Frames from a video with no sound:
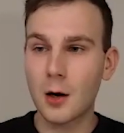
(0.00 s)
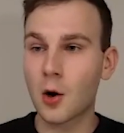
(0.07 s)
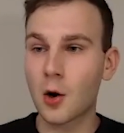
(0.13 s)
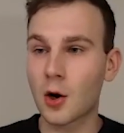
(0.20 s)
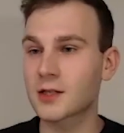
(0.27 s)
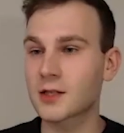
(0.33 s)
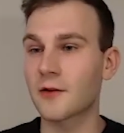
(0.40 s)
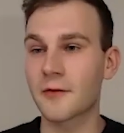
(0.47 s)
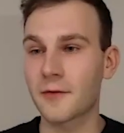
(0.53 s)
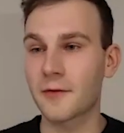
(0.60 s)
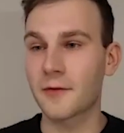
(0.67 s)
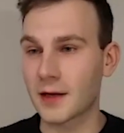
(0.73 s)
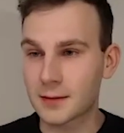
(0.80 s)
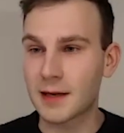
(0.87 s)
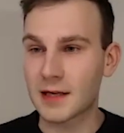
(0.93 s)
lots of
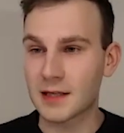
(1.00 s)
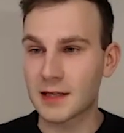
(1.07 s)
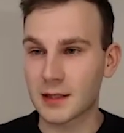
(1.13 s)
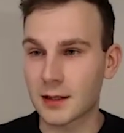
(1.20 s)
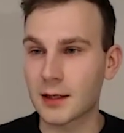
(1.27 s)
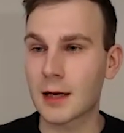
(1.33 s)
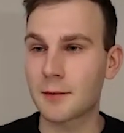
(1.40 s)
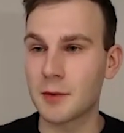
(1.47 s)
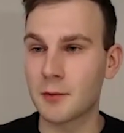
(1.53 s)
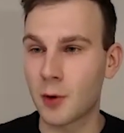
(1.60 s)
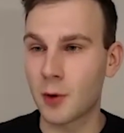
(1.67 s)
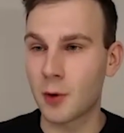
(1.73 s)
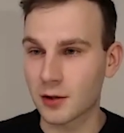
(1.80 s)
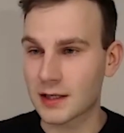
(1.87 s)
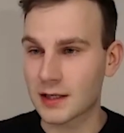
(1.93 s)
things basically can be
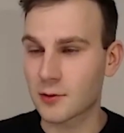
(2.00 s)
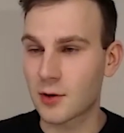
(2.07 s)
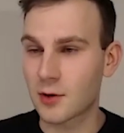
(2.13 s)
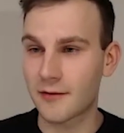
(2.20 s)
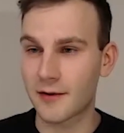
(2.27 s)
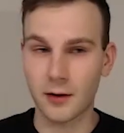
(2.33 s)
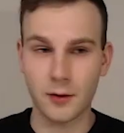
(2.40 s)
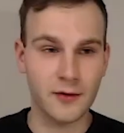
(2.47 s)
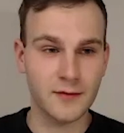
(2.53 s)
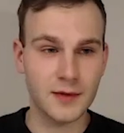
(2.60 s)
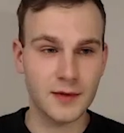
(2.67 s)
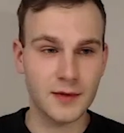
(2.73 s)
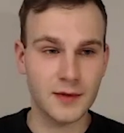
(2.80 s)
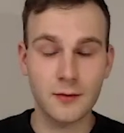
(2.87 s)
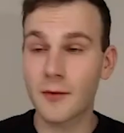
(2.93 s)
modeled as graph
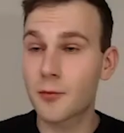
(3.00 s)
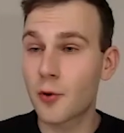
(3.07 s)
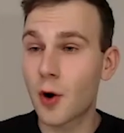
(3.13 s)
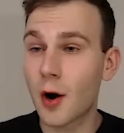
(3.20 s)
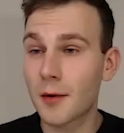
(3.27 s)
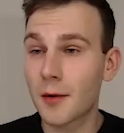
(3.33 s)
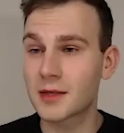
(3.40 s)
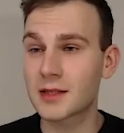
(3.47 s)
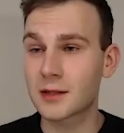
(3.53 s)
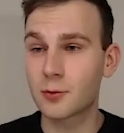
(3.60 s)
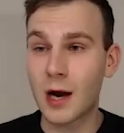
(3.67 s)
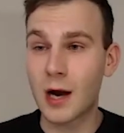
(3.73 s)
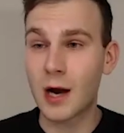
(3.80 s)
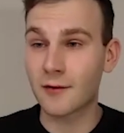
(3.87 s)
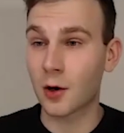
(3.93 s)
algorithms. The problem
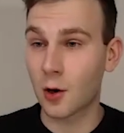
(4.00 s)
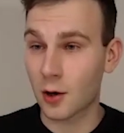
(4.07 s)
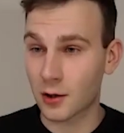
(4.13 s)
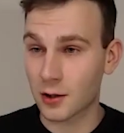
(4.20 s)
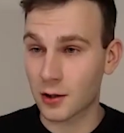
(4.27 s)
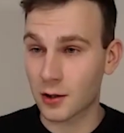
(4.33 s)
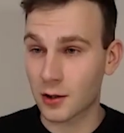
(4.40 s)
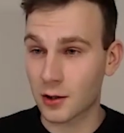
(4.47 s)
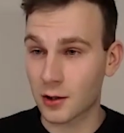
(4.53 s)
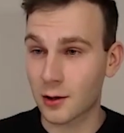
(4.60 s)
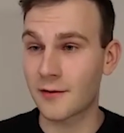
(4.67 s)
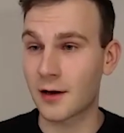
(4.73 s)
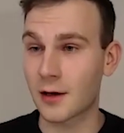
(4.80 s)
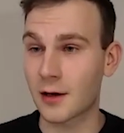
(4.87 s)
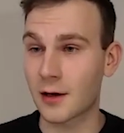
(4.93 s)
is we have a lot of
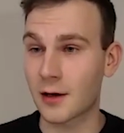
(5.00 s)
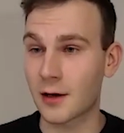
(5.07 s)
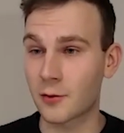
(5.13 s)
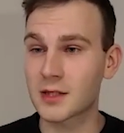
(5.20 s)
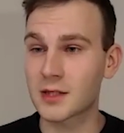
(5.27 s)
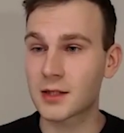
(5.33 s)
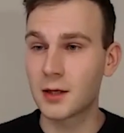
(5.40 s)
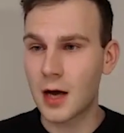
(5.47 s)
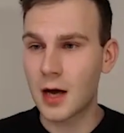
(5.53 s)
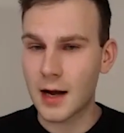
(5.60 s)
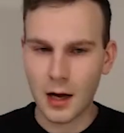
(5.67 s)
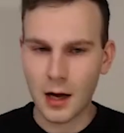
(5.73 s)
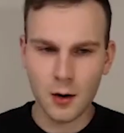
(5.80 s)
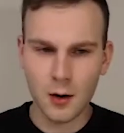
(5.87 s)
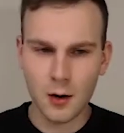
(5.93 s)
graph algorithms,
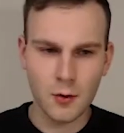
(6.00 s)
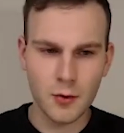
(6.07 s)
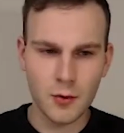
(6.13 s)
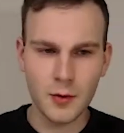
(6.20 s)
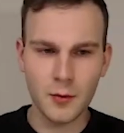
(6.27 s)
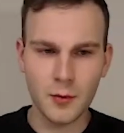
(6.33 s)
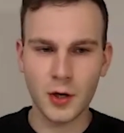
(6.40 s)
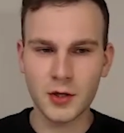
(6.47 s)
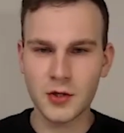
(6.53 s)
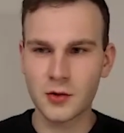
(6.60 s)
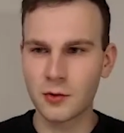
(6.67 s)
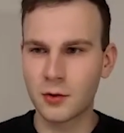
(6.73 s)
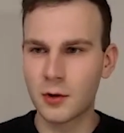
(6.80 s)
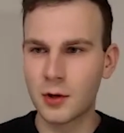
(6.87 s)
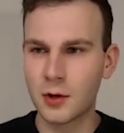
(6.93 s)
and now we
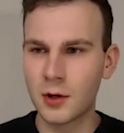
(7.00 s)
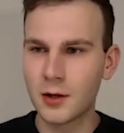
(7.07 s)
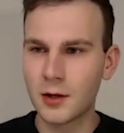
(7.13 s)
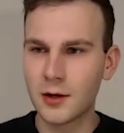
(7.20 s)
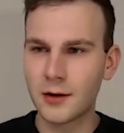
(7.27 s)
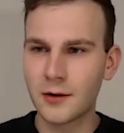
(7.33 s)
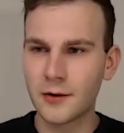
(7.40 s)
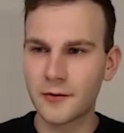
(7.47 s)
want to